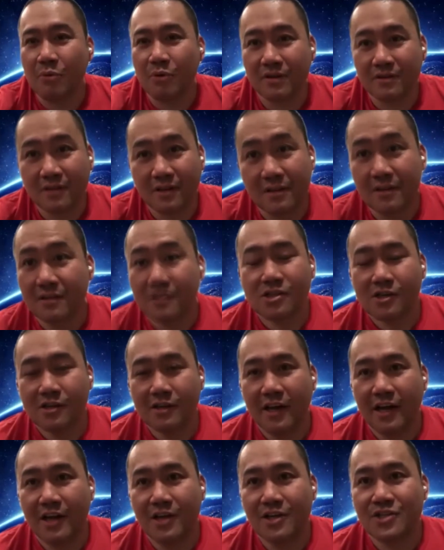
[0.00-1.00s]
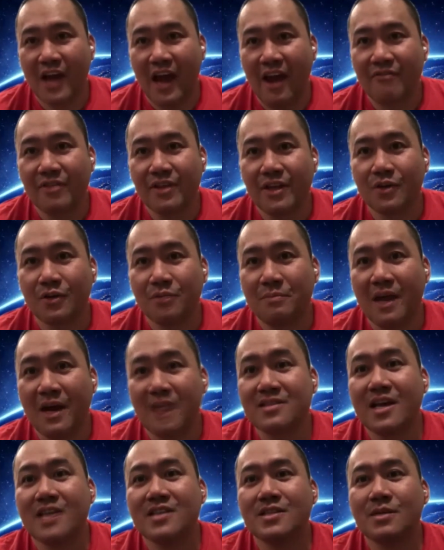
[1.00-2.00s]
we're in the digital age. Everything could be
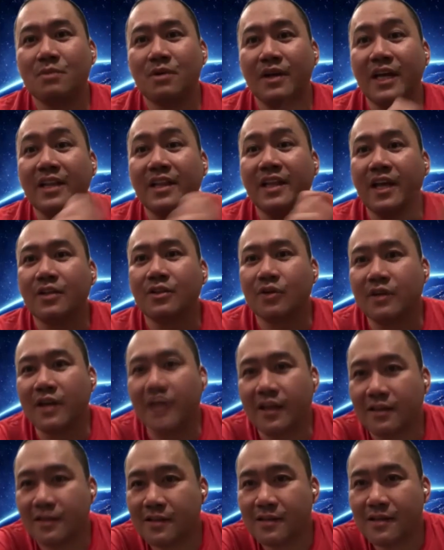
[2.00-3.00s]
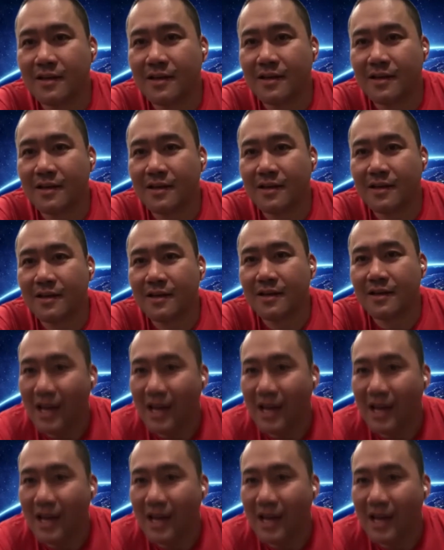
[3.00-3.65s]
accessible in the internet, so you could